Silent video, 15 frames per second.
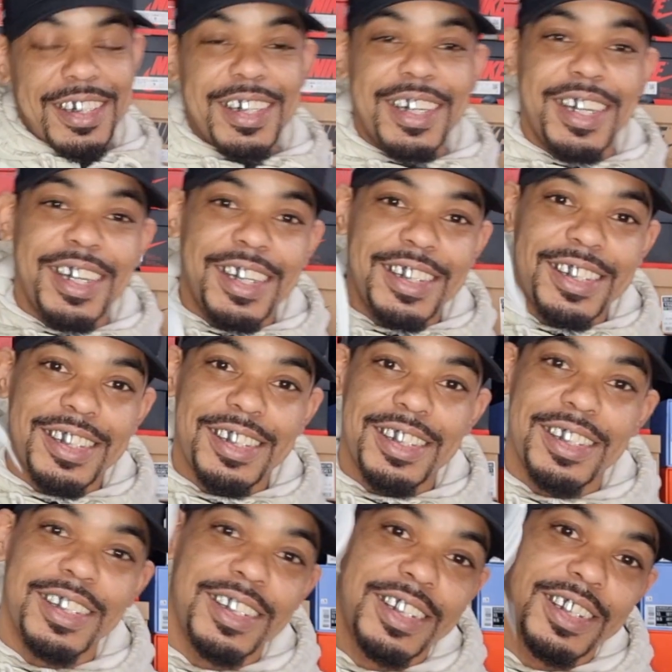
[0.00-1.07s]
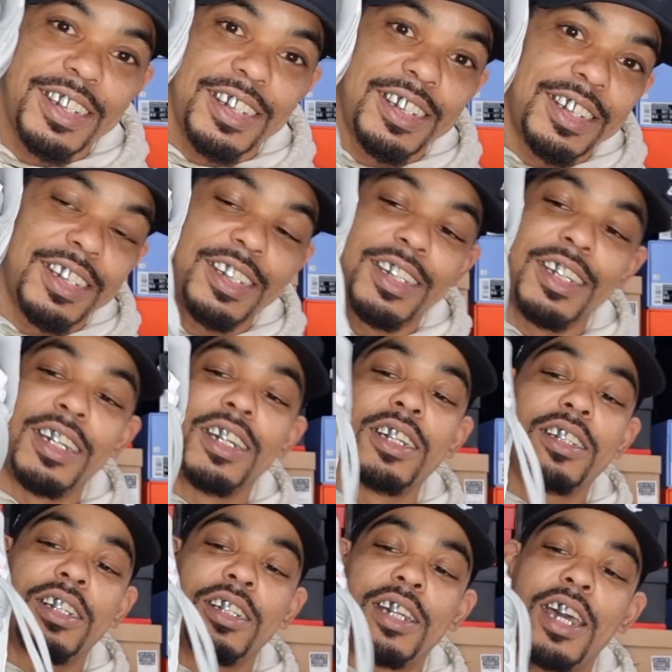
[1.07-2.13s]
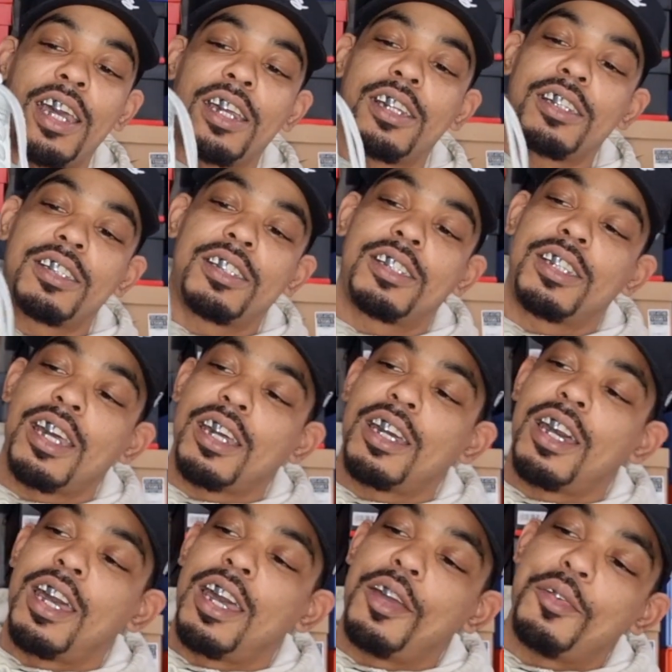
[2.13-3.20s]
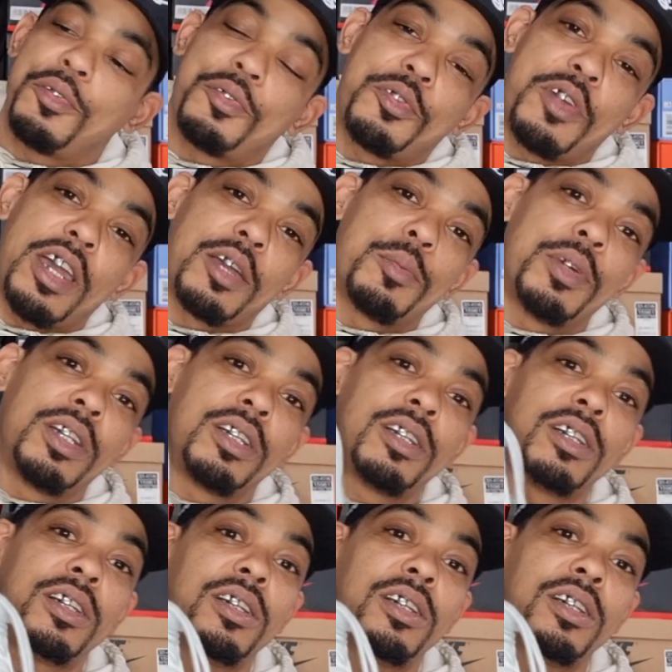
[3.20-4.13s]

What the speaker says: is the Nike Sakai Fragment.